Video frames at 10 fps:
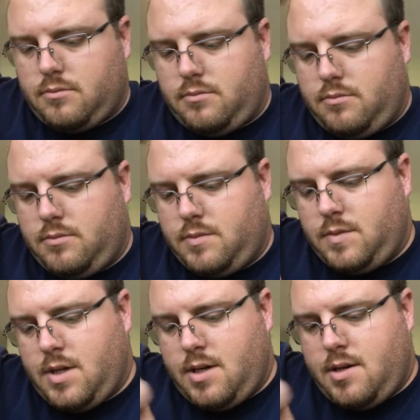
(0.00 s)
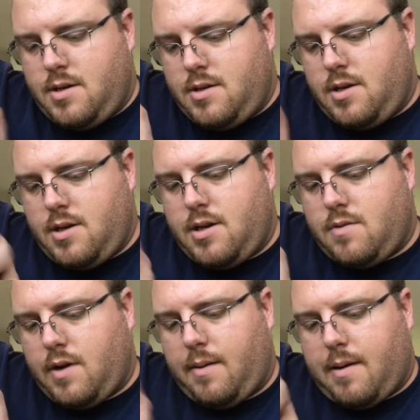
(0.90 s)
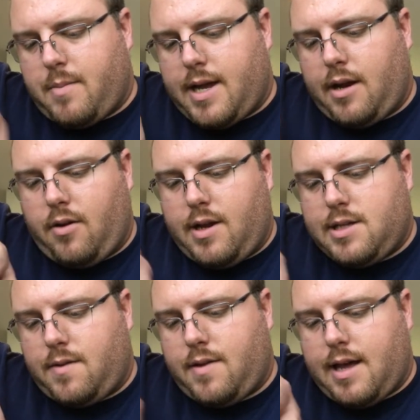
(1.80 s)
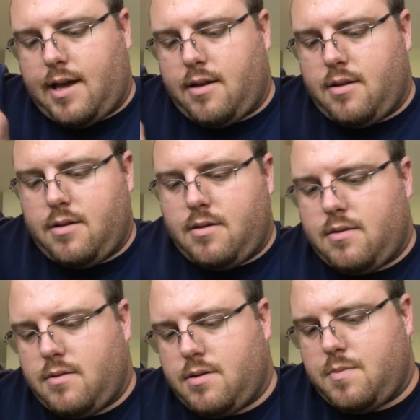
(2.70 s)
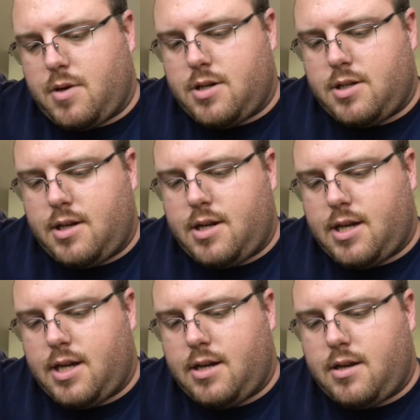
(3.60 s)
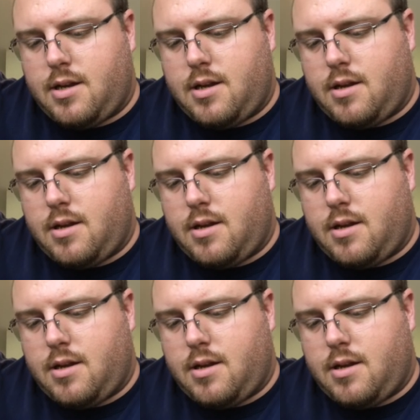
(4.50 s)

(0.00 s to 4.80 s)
So you don't have to worry about buying grease for that. It's partially tightened.